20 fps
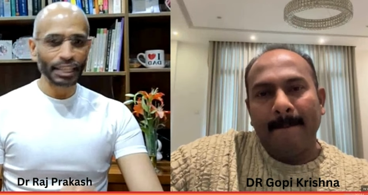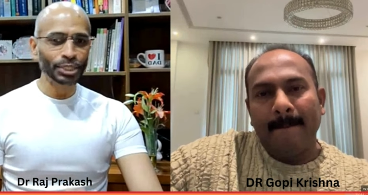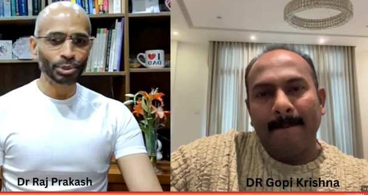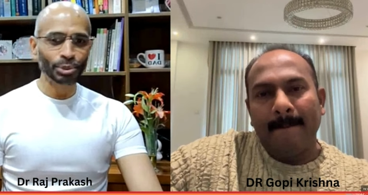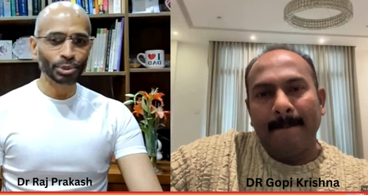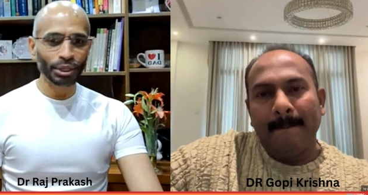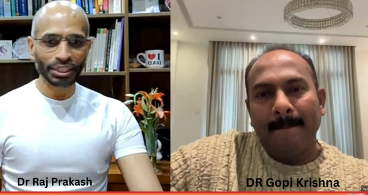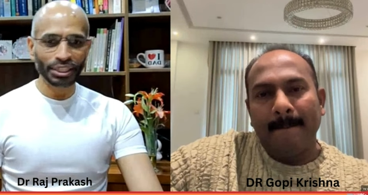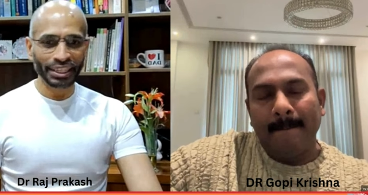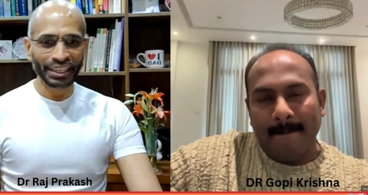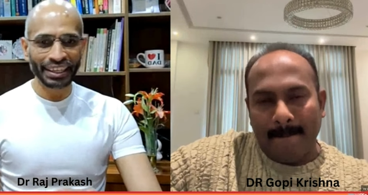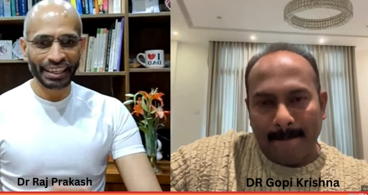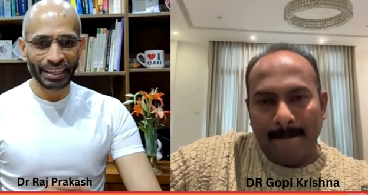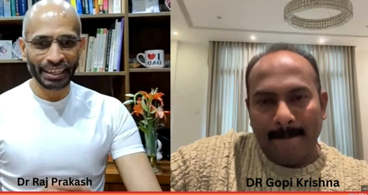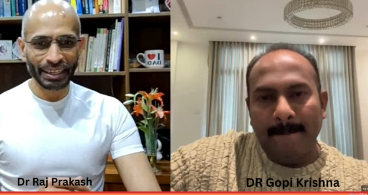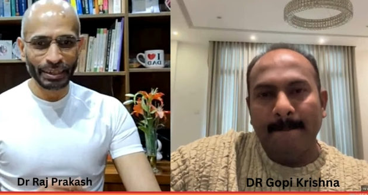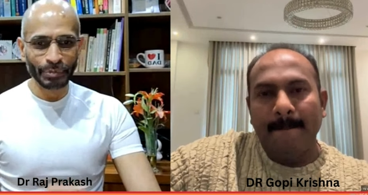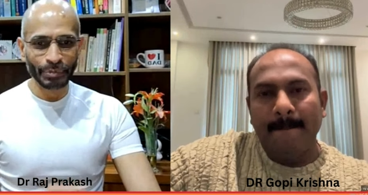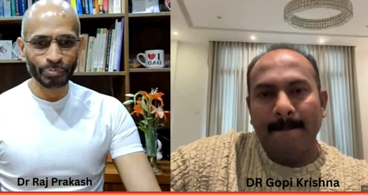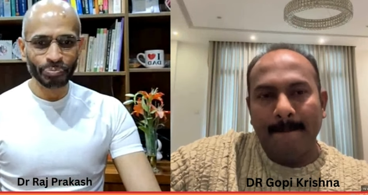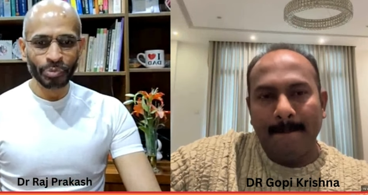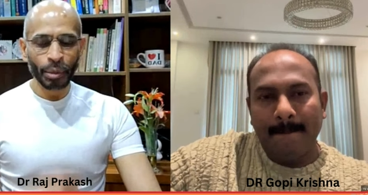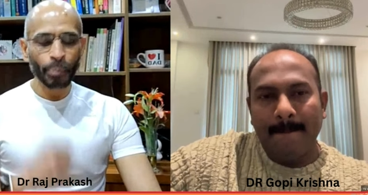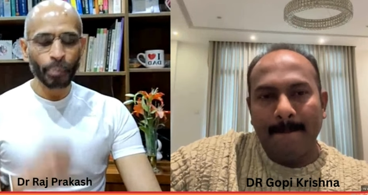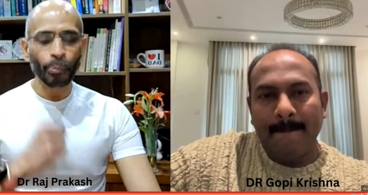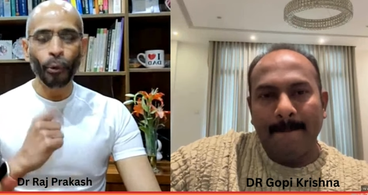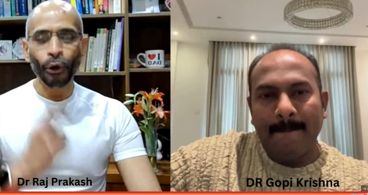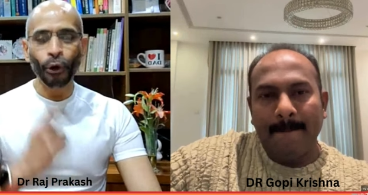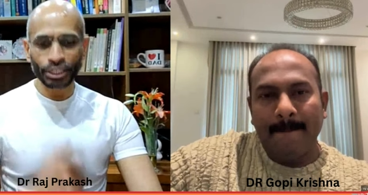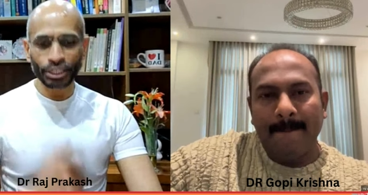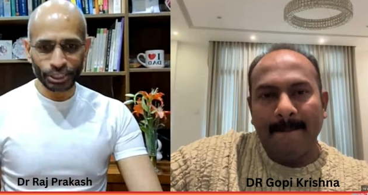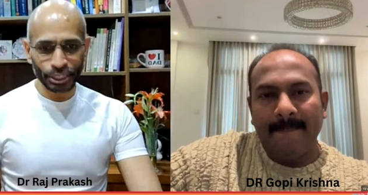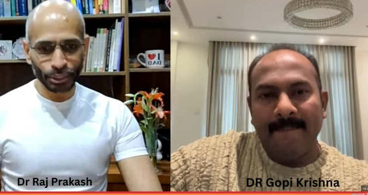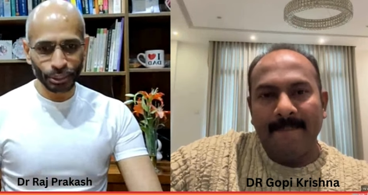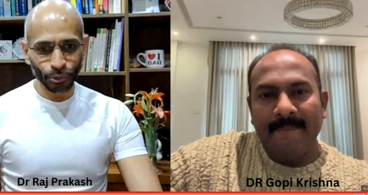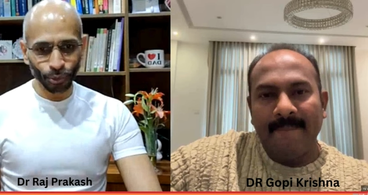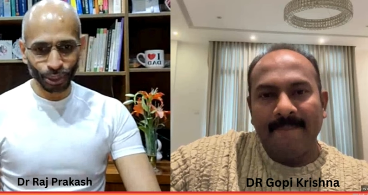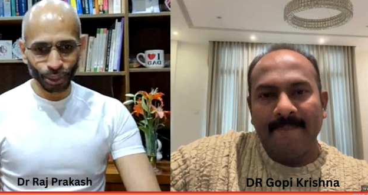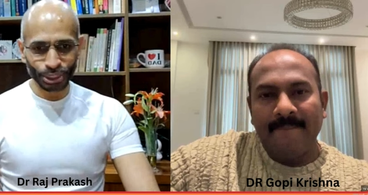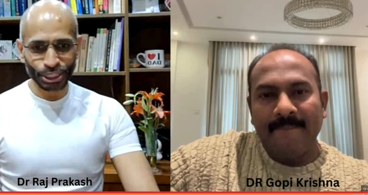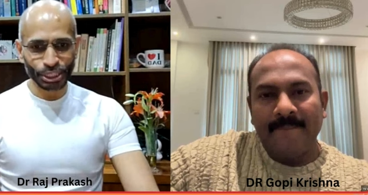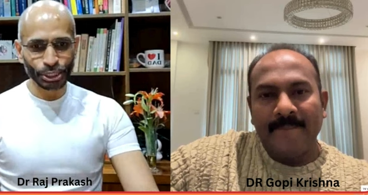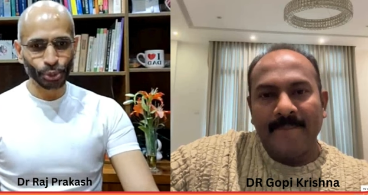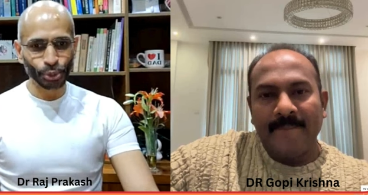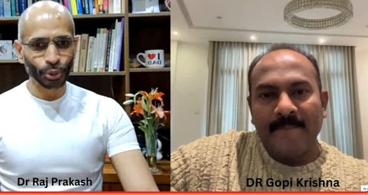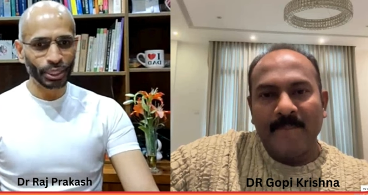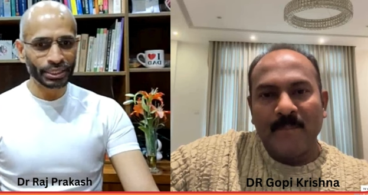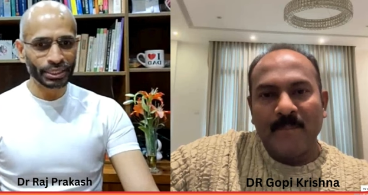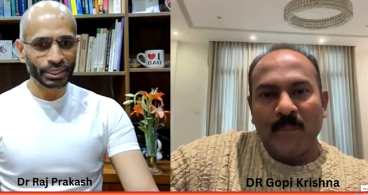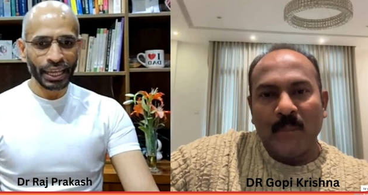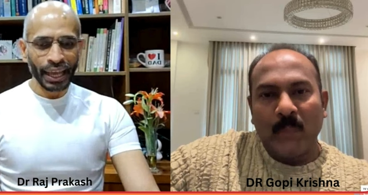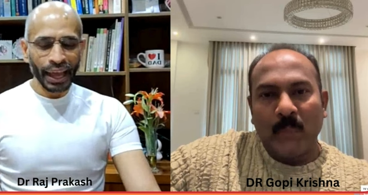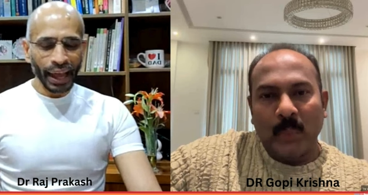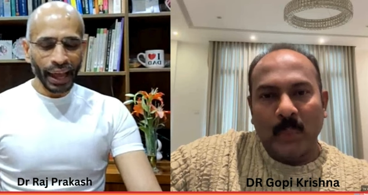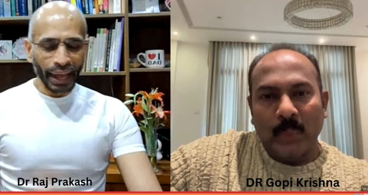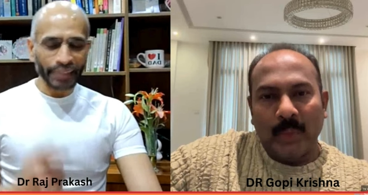Speaker 1: That's what he posed a question to us.